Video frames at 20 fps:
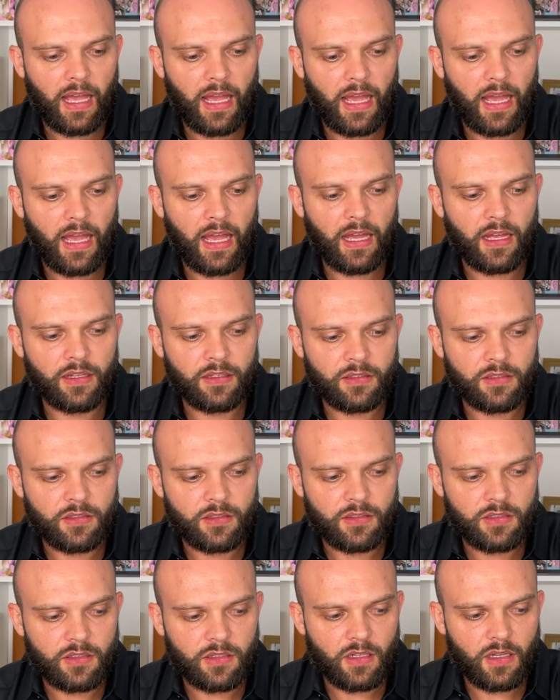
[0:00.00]

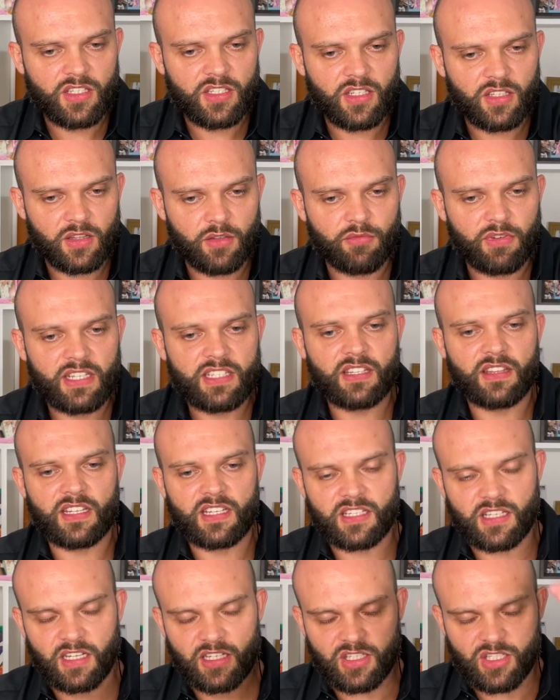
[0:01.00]
And the reason
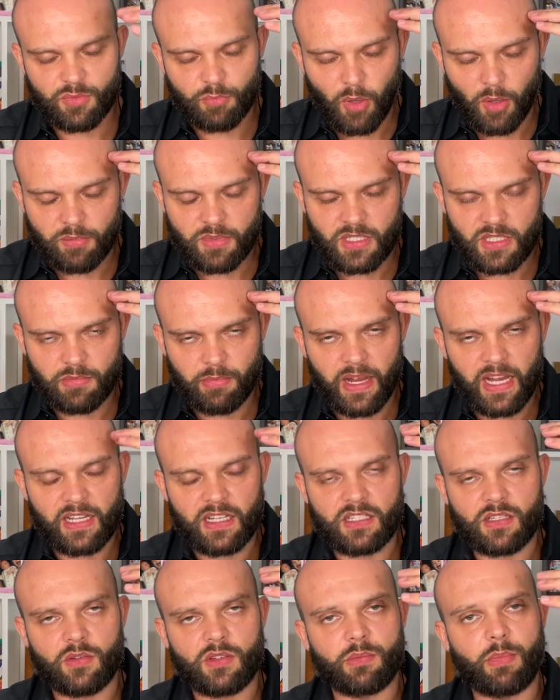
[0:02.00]
this study just popped into my head,
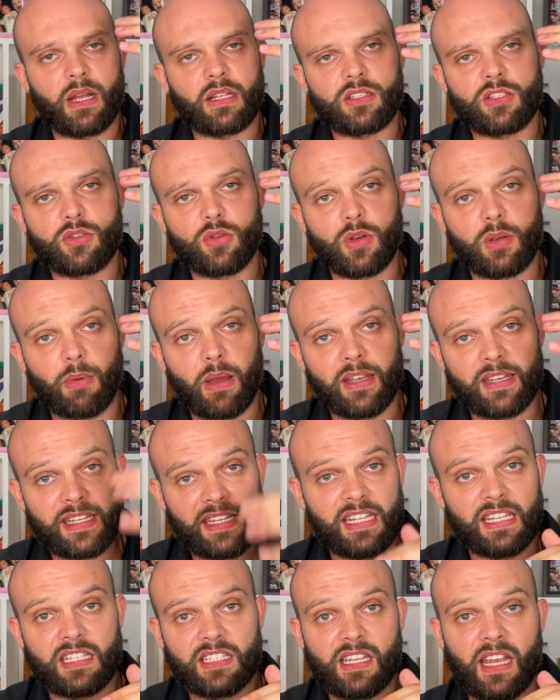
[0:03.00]
because I was about to talk about
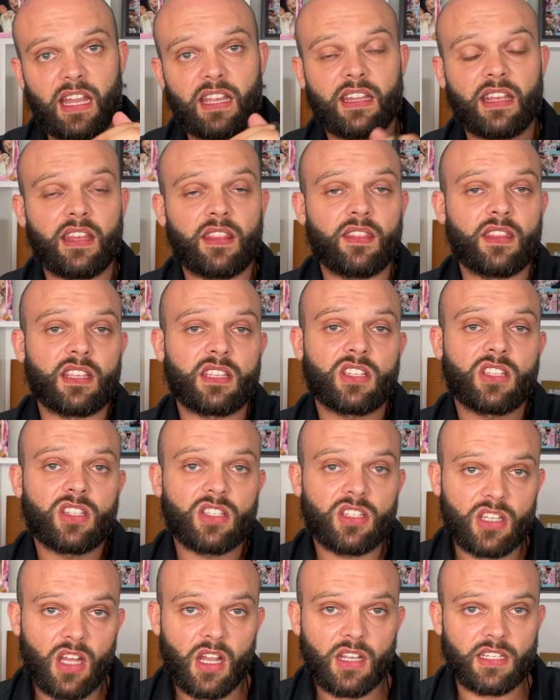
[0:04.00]
NEAT. And in this
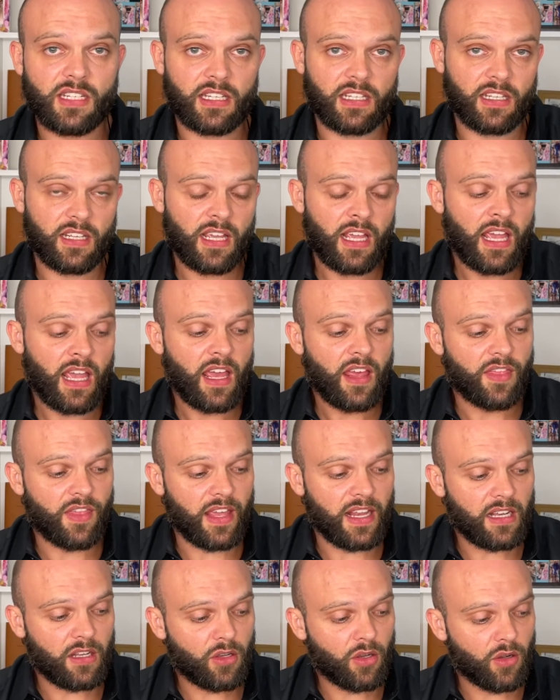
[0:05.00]
study,
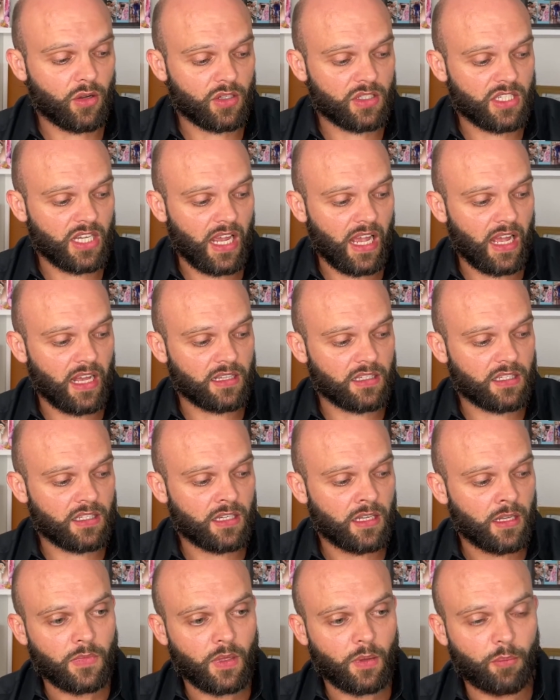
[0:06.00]
they looked
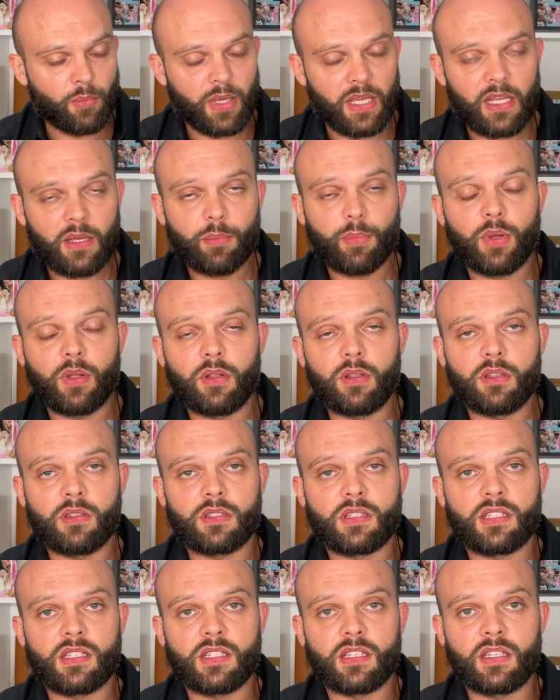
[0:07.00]
at
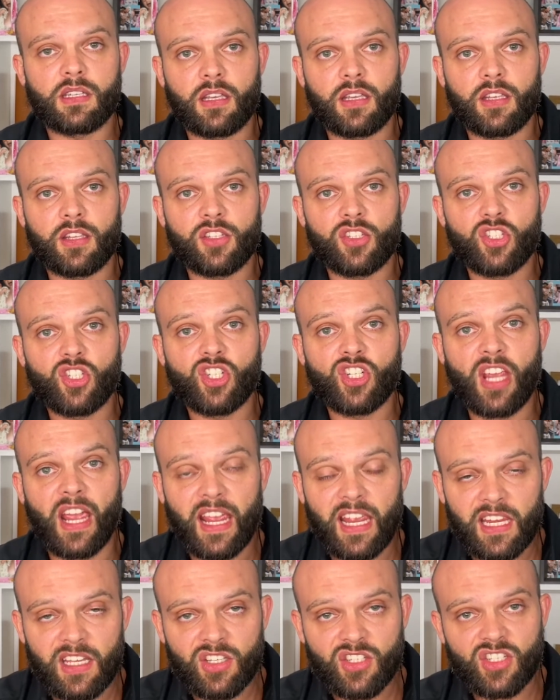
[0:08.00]
people's
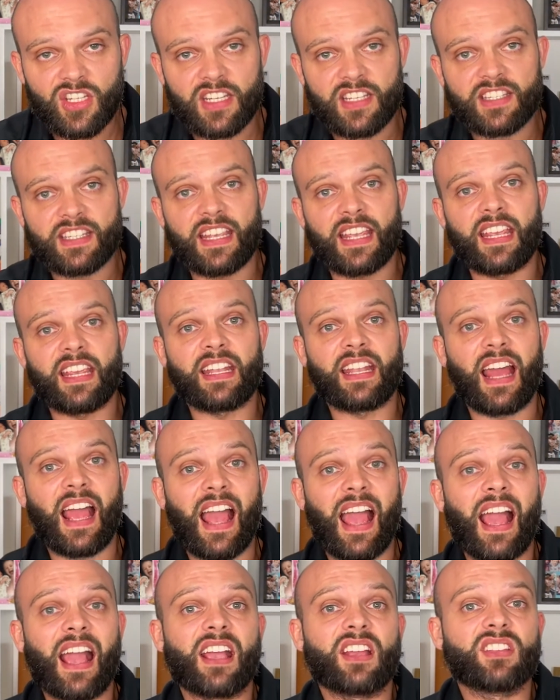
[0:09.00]
changes in
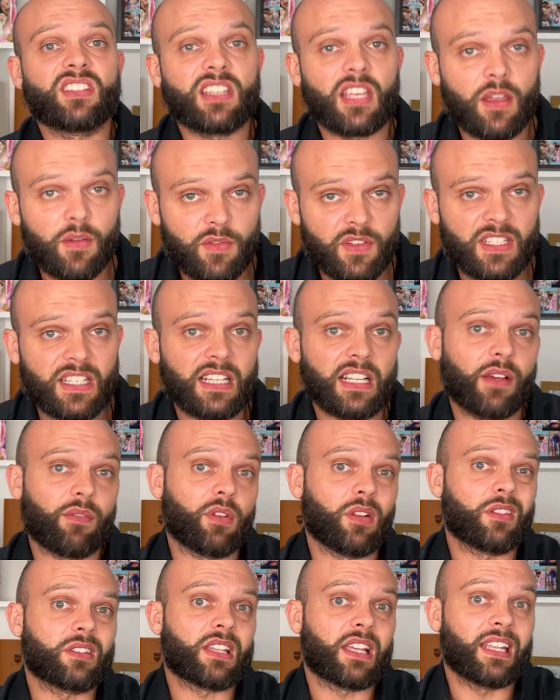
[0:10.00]
activity
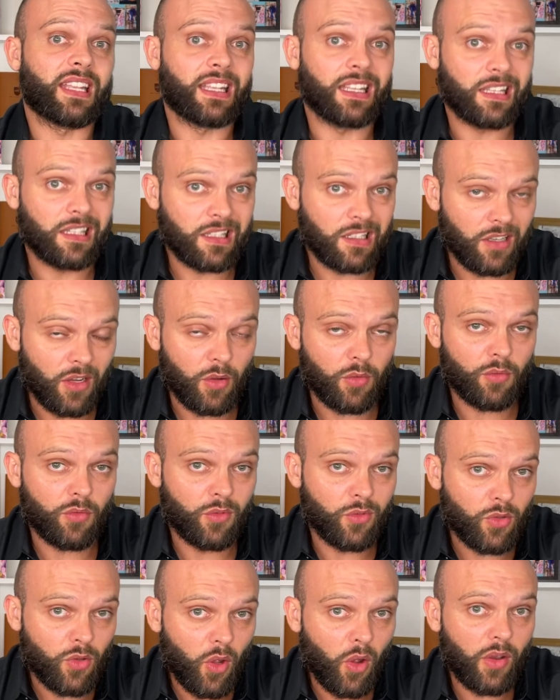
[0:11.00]
levels, you know,
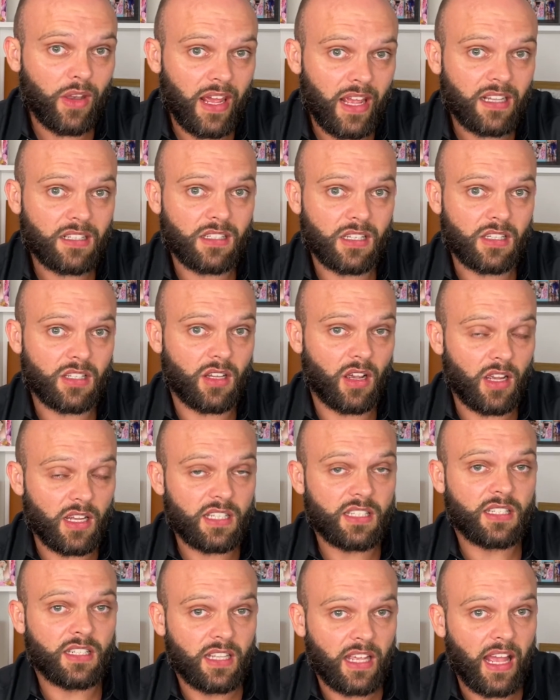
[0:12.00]

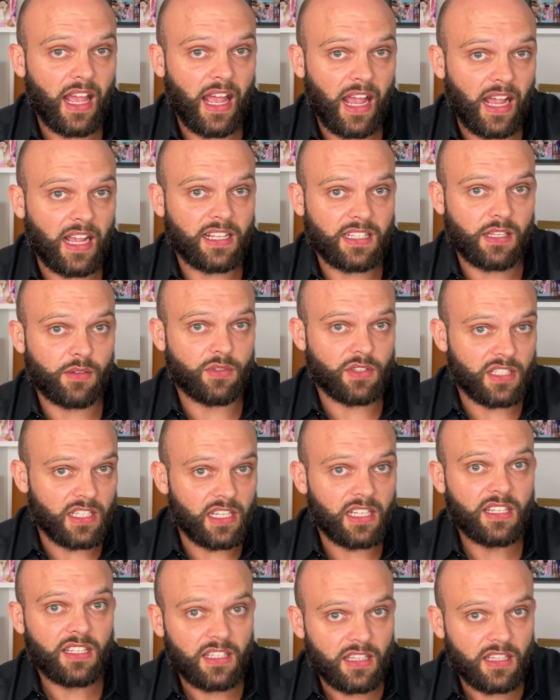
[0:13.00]
non-exercise activity,